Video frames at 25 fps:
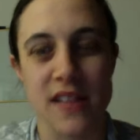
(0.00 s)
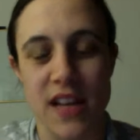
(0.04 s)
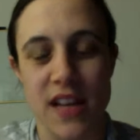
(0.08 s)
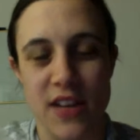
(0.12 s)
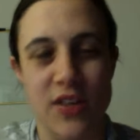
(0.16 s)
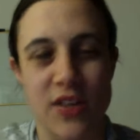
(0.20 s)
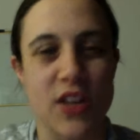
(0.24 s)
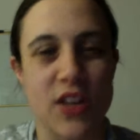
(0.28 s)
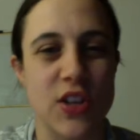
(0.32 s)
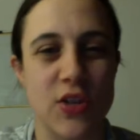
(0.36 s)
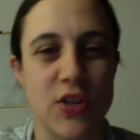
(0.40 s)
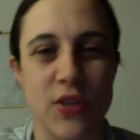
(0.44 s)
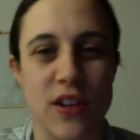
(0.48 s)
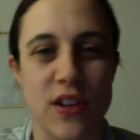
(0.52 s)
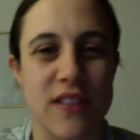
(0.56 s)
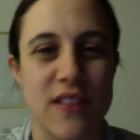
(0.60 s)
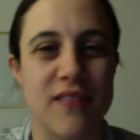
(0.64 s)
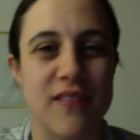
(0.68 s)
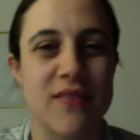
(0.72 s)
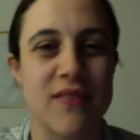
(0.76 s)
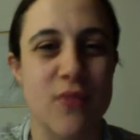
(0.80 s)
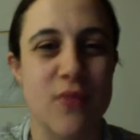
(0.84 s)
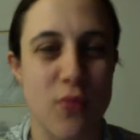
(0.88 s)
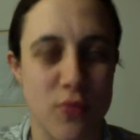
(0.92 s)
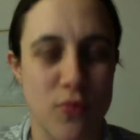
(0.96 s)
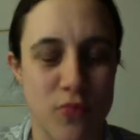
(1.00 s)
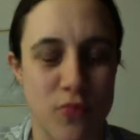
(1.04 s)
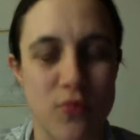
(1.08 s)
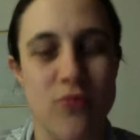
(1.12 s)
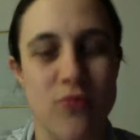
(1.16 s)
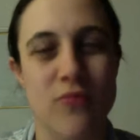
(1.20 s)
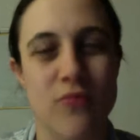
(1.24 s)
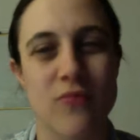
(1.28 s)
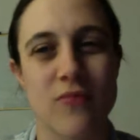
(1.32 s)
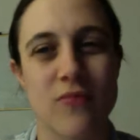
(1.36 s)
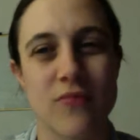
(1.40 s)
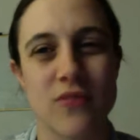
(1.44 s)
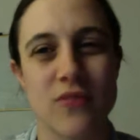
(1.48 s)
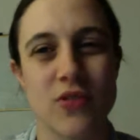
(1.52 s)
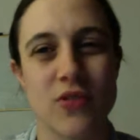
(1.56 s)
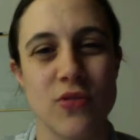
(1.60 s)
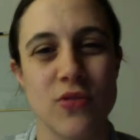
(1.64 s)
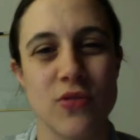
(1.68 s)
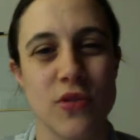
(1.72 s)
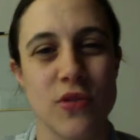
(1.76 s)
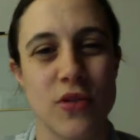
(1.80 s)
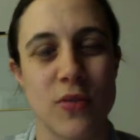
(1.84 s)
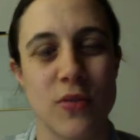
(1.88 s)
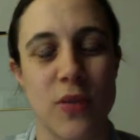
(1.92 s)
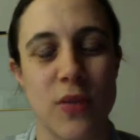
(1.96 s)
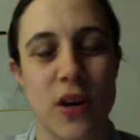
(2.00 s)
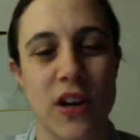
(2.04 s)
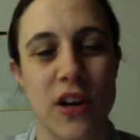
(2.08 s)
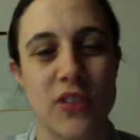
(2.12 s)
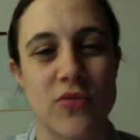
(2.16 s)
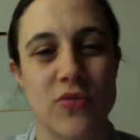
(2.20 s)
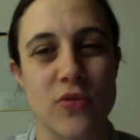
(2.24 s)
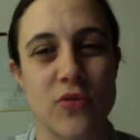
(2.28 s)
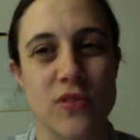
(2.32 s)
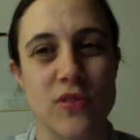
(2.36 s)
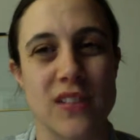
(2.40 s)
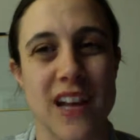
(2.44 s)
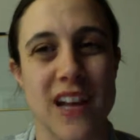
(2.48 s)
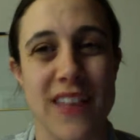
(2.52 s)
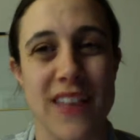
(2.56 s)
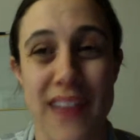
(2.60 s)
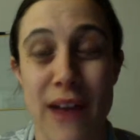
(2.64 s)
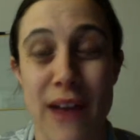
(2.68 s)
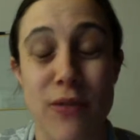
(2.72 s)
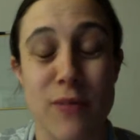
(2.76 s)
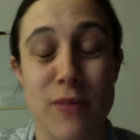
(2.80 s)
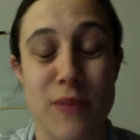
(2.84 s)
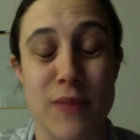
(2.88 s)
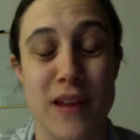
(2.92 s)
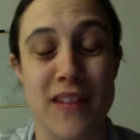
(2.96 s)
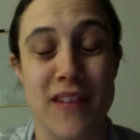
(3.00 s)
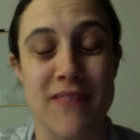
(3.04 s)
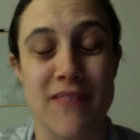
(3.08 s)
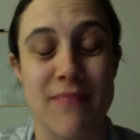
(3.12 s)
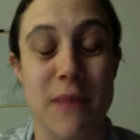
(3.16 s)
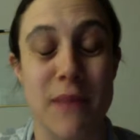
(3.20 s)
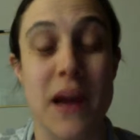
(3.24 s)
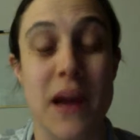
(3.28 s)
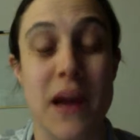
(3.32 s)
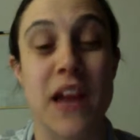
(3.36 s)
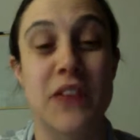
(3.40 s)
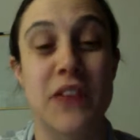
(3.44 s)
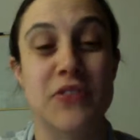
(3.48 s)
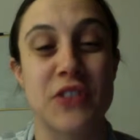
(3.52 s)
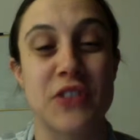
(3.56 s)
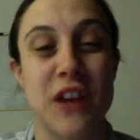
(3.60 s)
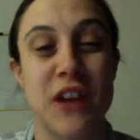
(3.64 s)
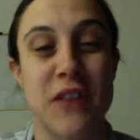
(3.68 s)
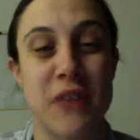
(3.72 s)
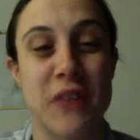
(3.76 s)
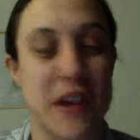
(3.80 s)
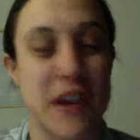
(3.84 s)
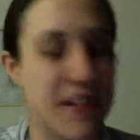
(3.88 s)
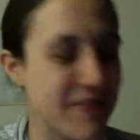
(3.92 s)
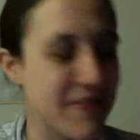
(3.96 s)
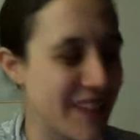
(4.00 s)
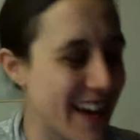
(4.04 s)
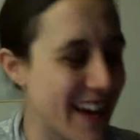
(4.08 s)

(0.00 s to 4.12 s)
And then you can do the third-party tools. That would be my answer, I think.